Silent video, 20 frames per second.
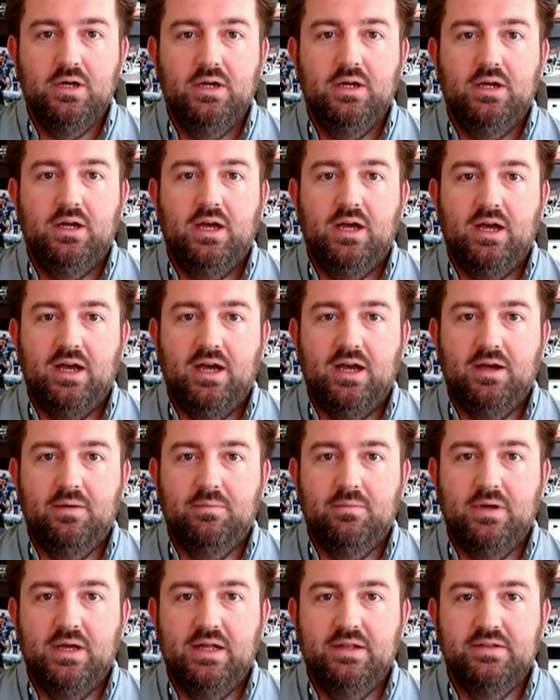
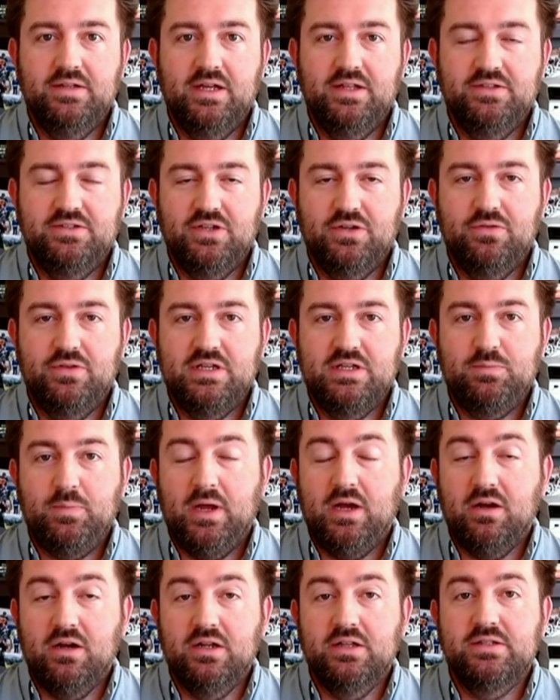Um, and and so these
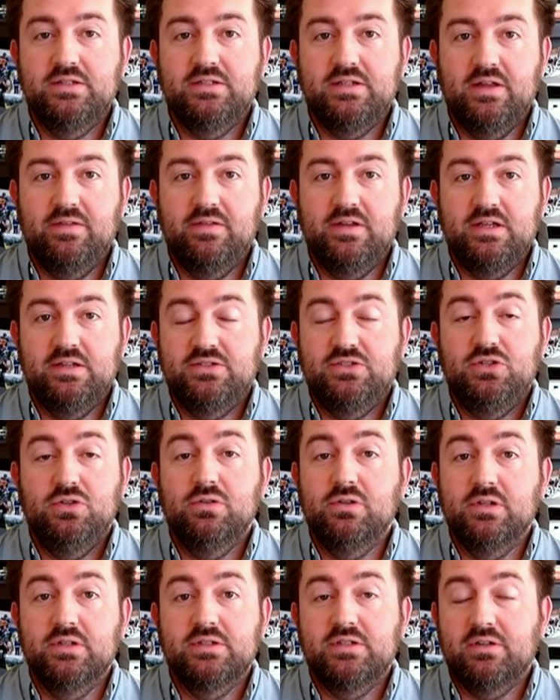parents and these
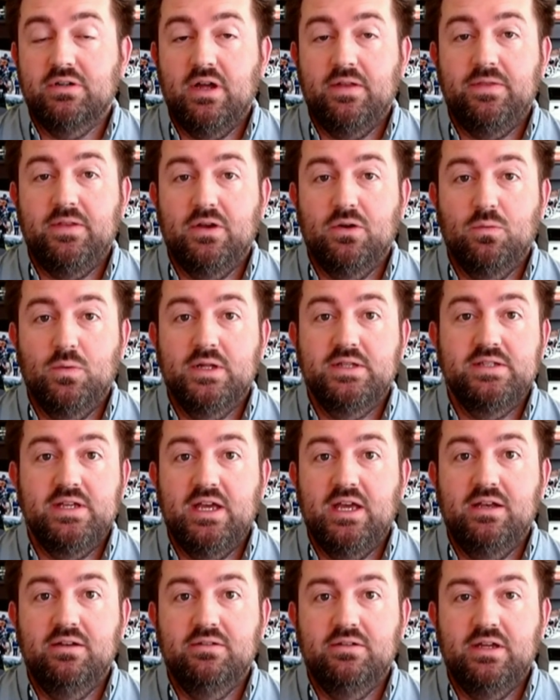students are at their wits
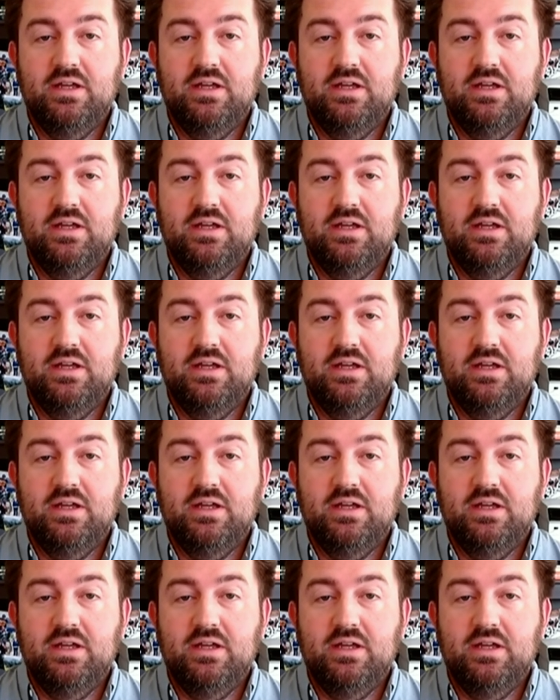end,